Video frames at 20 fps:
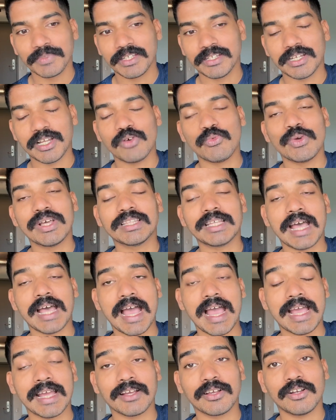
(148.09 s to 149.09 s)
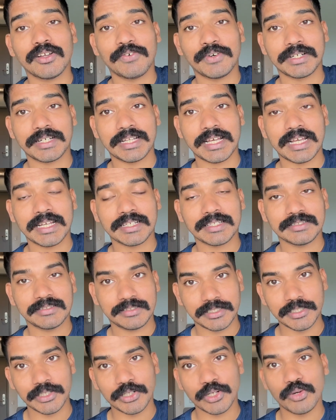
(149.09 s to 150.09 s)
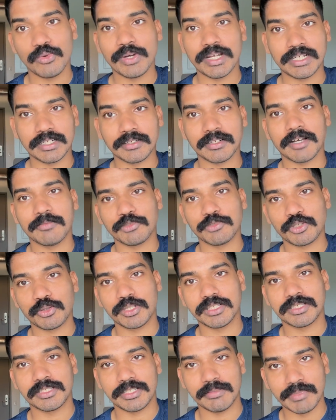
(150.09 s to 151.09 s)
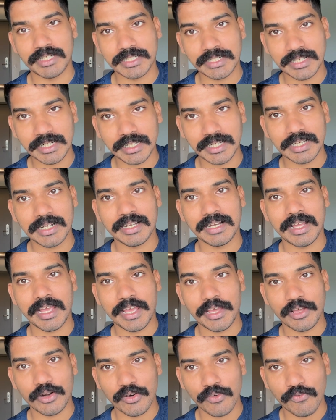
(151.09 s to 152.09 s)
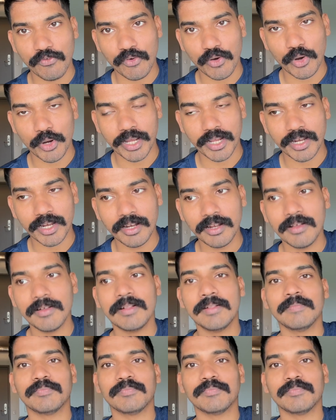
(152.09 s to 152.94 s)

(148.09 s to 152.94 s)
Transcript: Now when the angle of attack is zero when it comes to a symmetrical aerofoil,